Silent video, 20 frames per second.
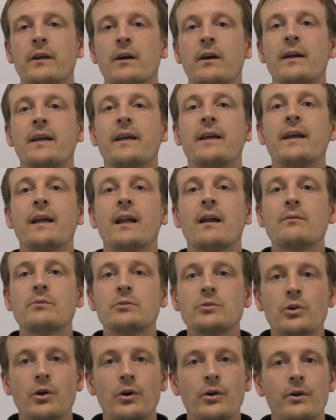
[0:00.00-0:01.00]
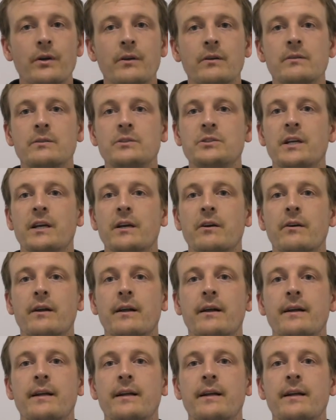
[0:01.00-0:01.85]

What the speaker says: I can get up to go check on our